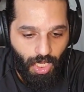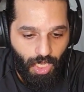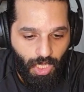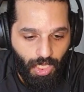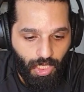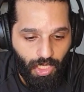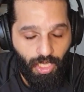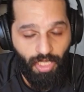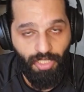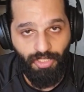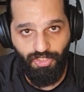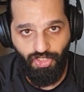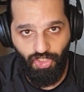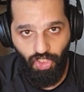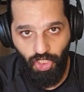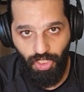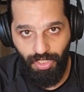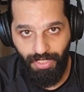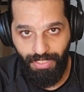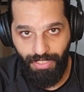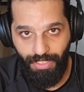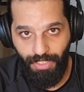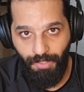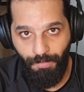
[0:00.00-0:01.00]

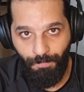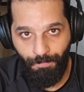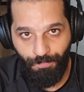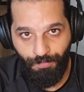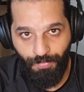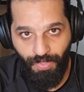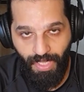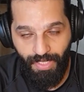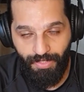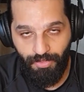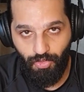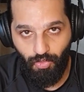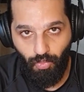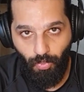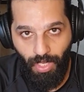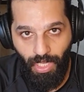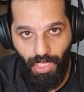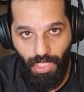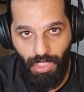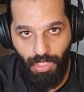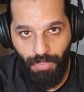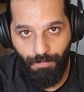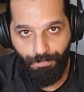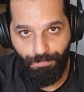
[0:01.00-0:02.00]
Culturally as
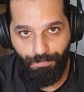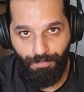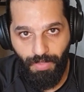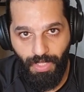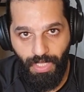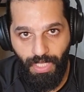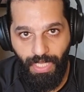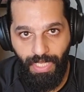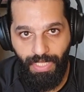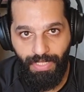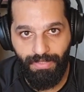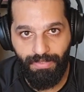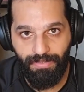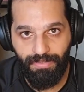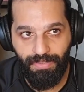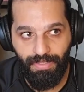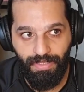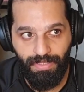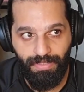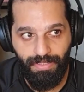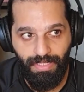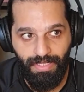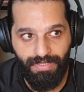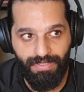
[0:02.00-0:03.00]
well, it
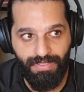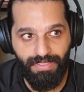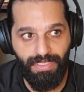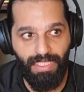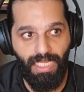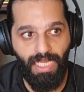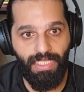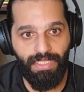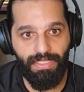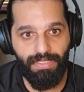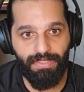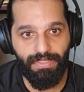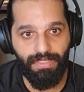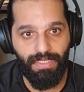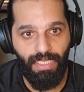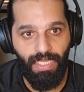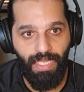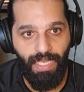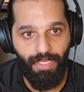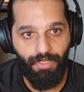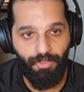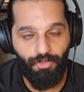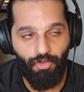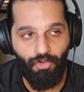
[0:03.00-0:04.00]
does not
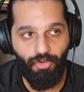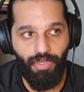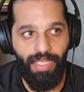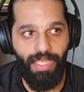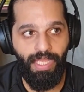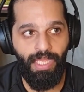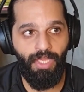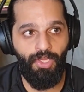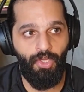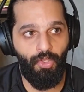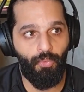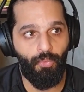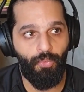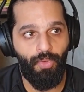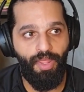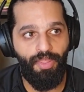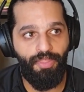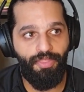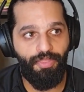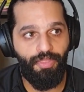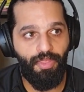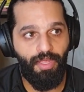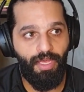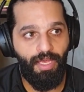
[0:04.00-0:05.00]
agree
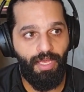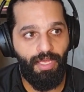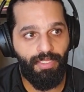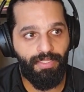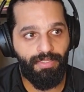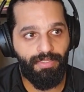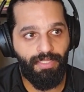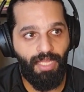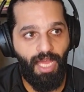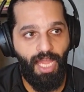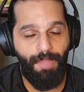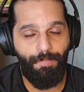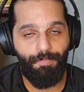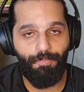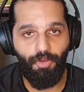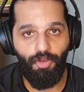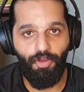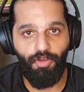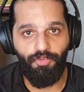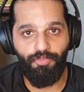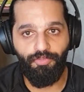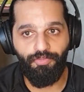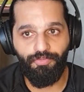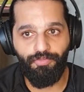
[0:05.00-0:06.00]
with the type
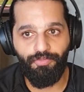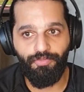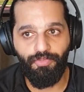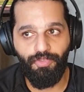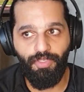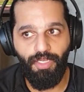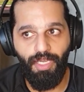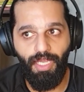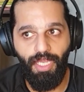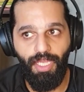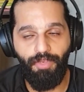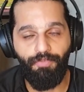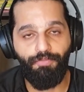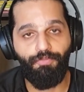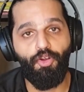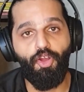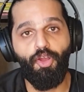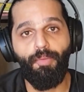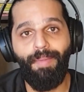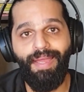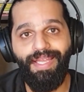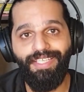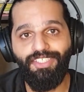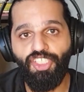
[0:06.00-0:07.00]
of
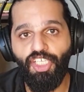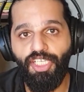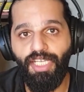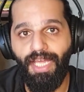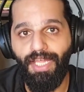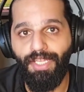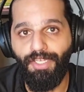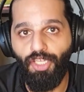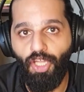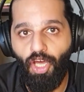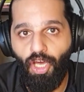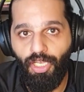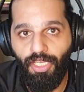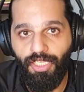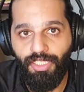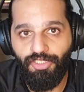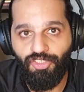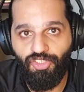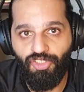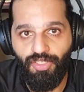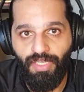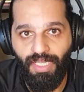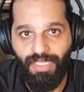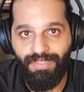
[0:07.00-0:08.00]
information and
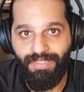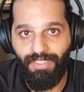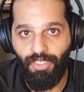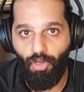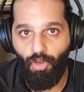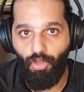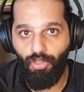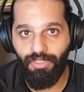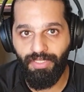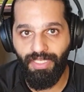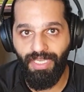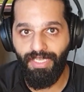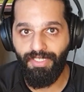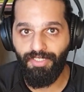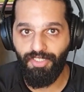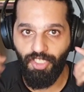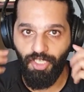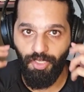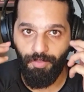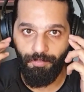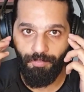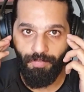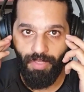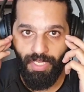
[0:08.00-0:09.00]
knowledge that the Old
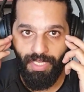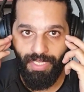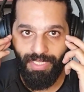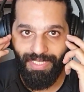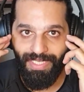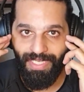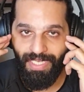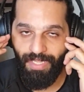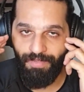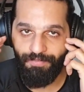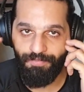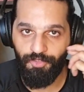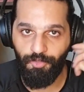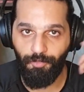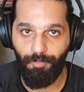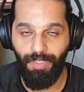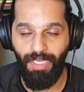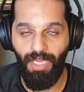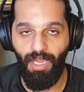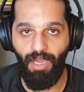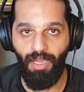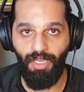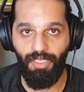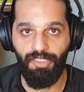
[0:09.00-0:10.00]
Kingdom left
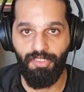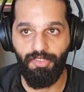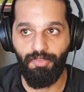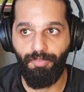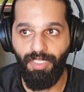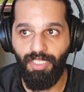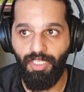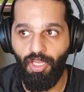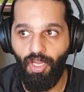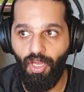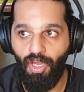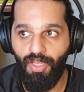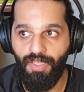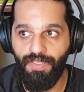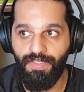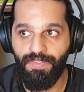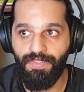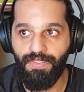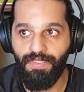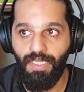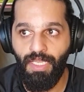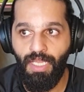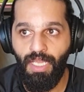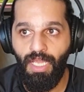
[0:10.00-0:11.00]
behind,
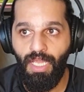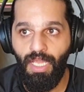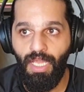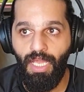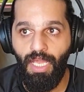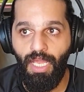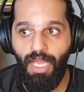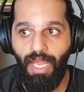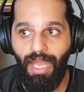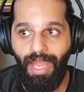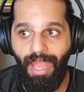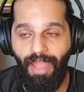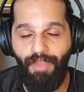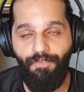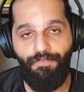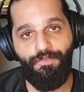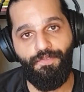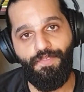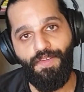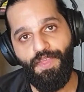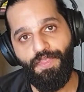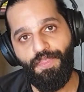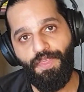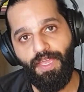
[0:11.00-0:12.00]
because
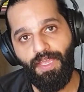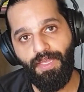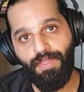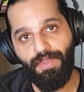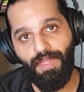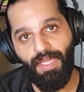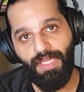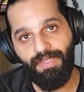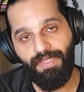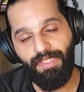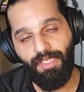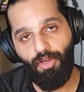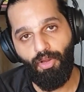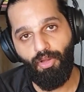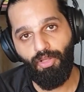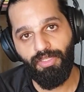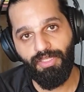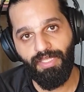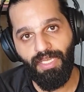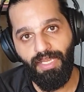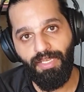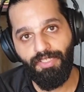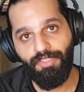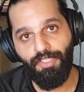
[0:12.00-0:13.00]
everything that the
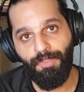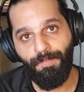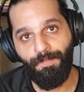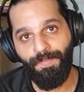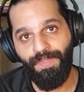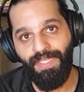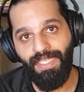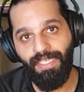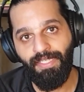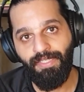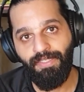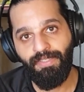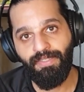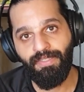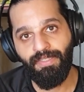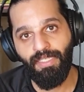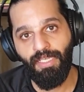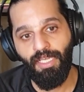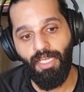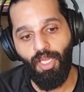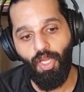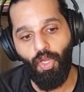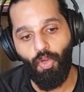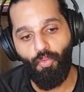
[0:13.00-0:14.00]
Old Kingdom did
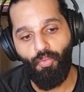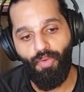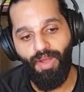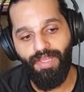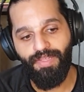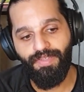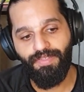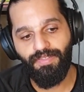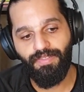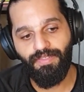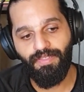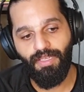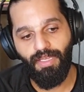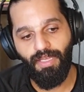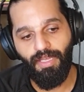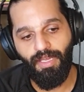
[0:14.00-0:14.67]
was